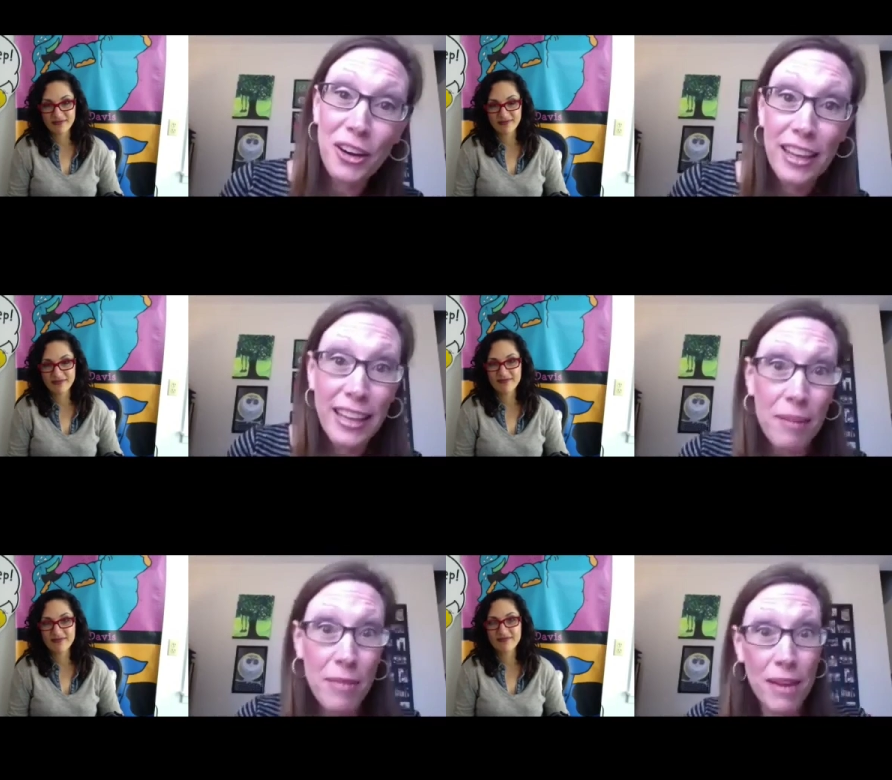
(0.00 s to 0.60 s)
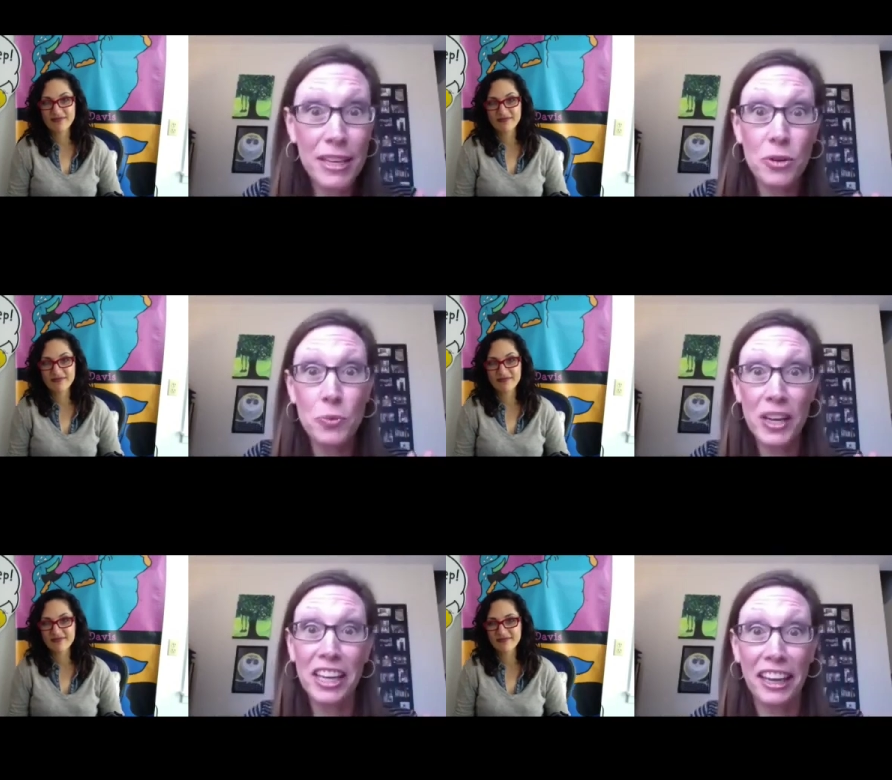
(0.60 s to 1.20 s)
Speaker 1: and that maybe
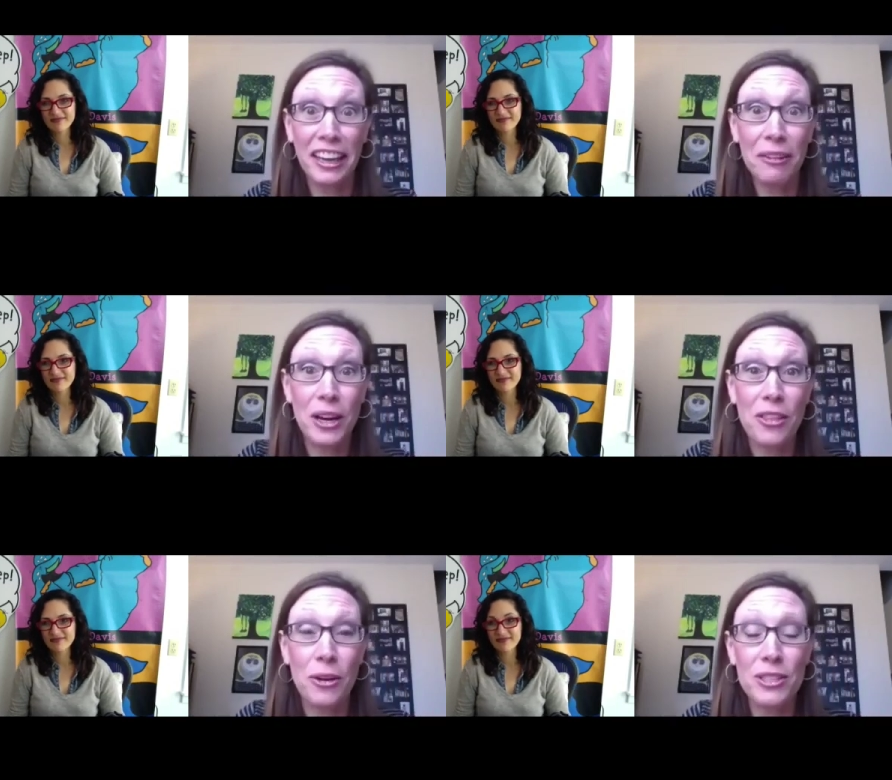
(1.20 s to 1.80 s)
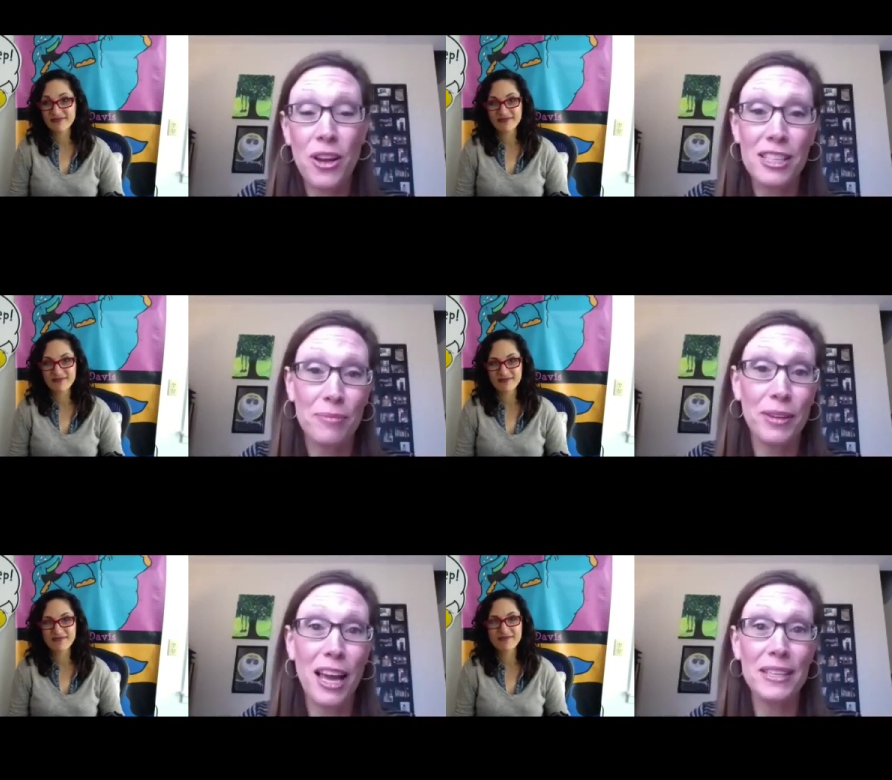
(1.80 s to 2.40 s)
you'll win one of those
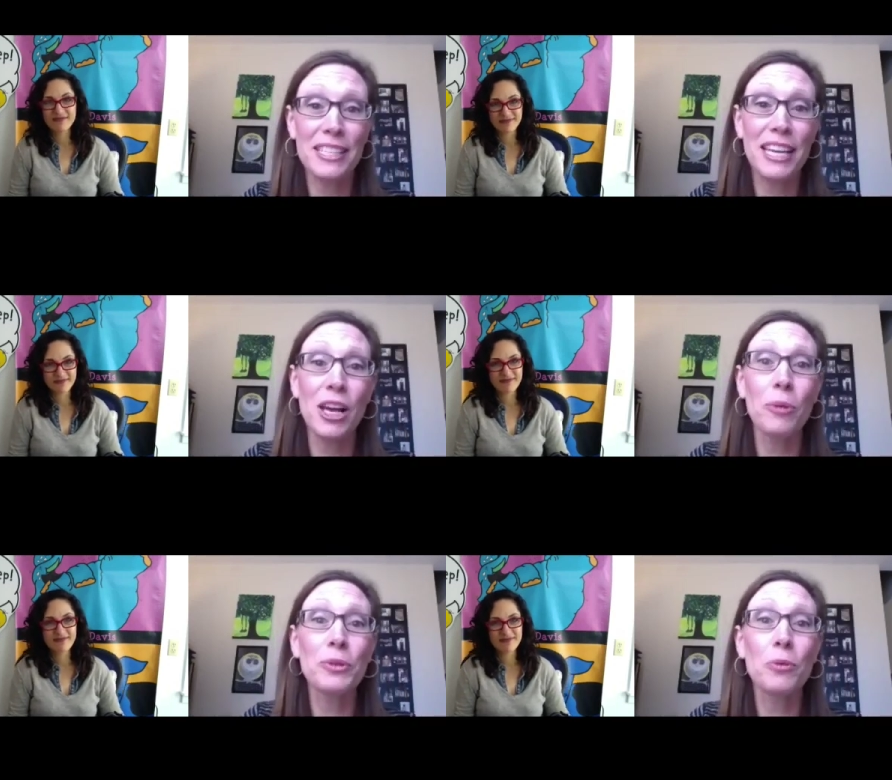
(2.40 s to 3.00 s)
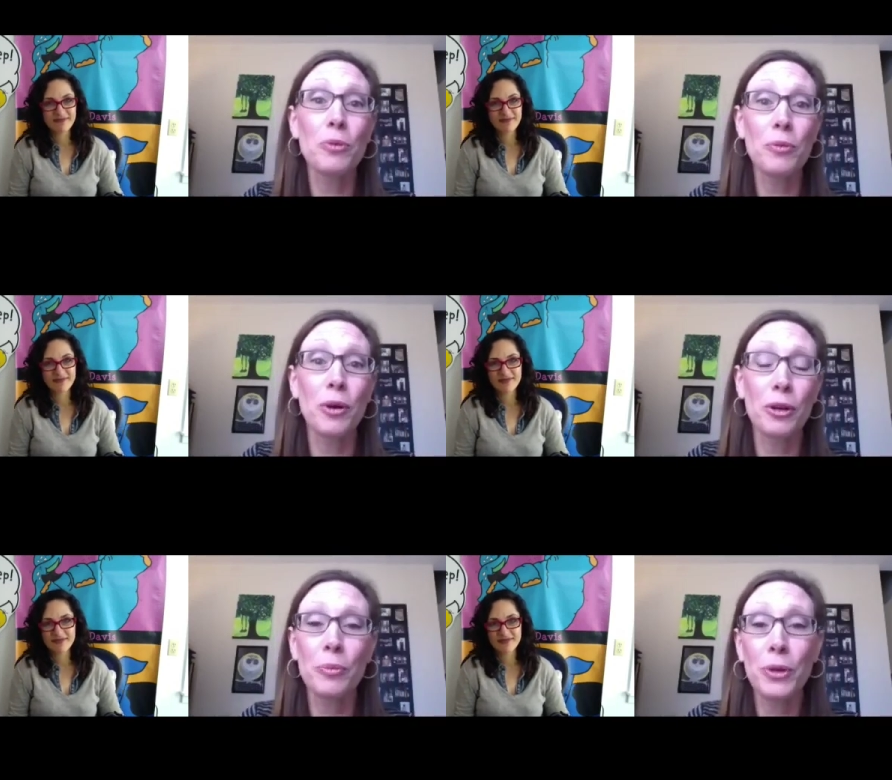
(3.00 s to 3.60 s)
awesome copies to help you
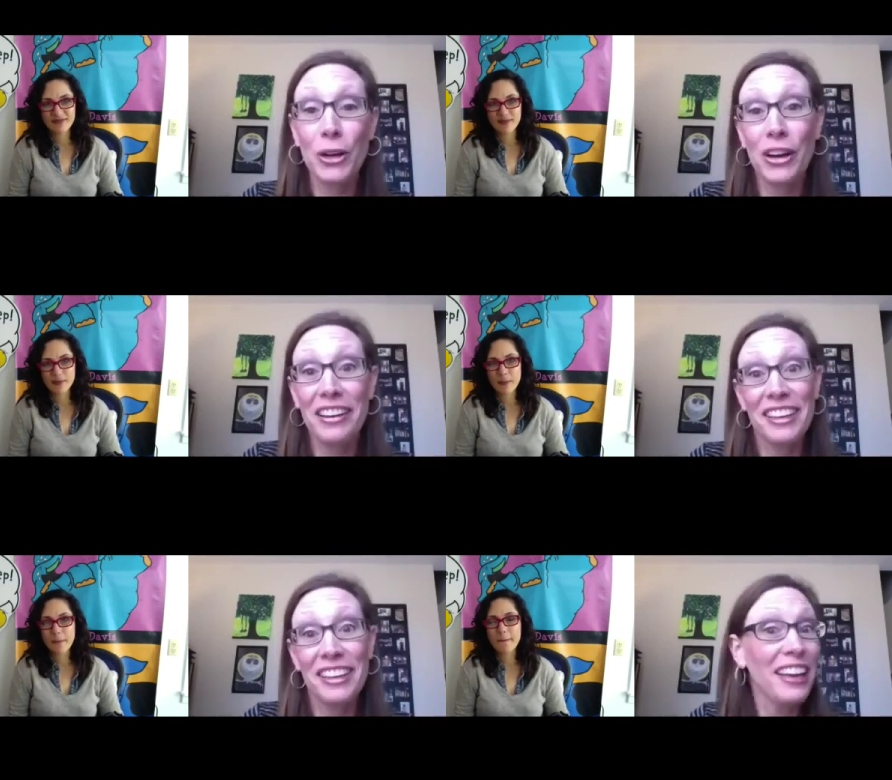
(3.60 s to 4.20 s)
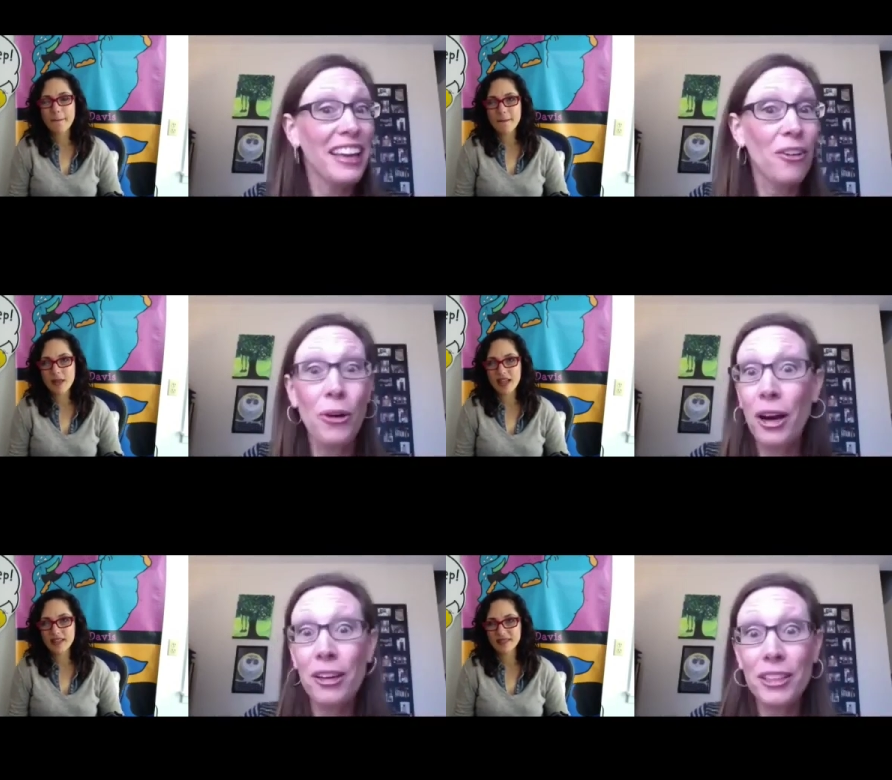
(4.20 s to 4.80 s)
promote your book
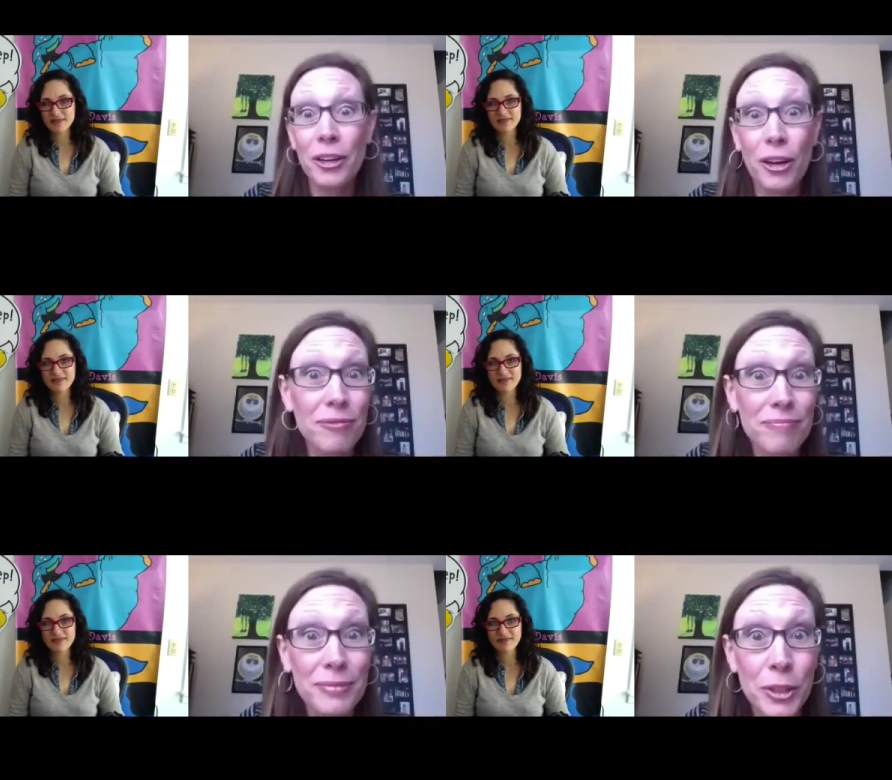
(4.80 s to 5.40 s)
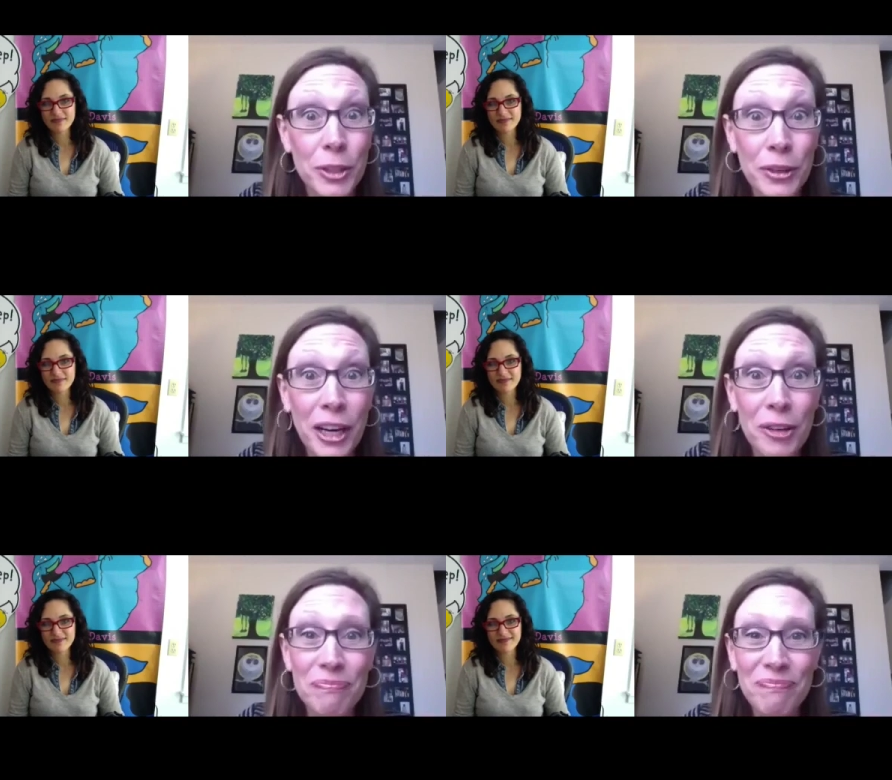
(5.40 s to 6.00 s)
or your
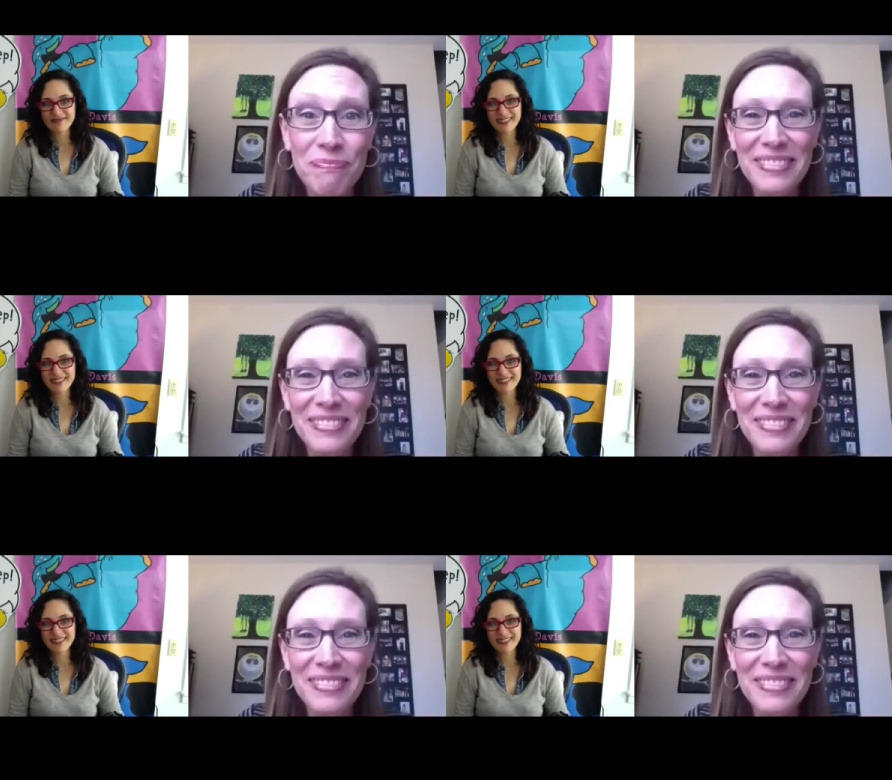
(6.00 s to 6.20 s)
career.